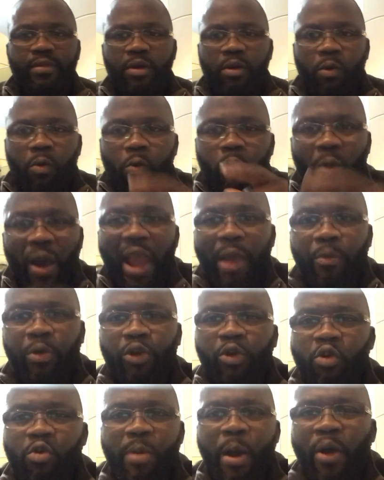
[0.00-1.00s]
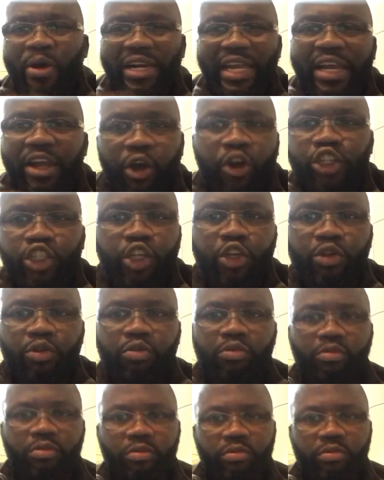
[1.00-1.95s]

Why would Uber undercut you?